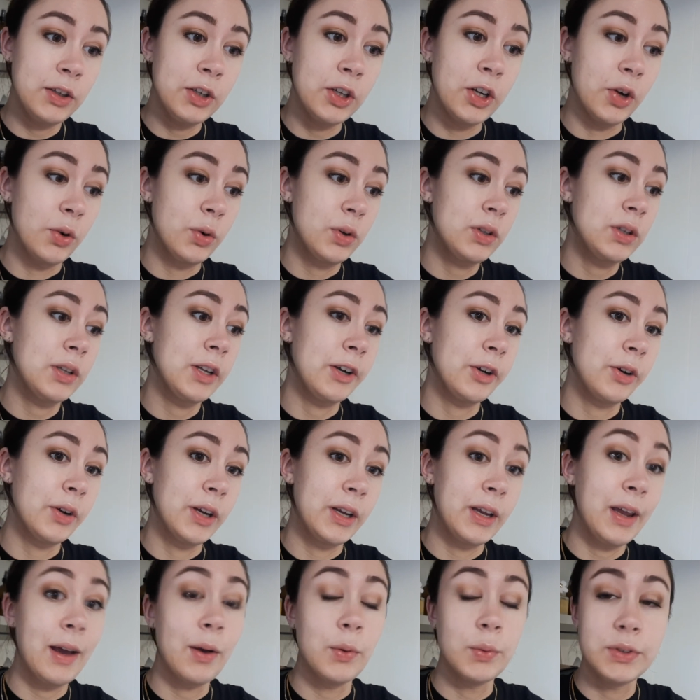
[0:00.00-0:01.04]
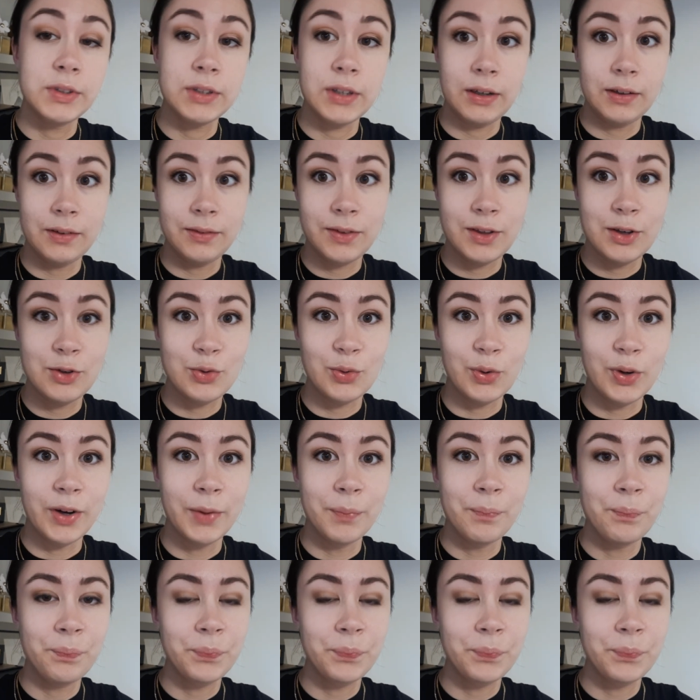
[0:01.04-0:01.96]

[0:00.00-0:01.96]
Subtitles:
you know, cluttering outside of the drawer?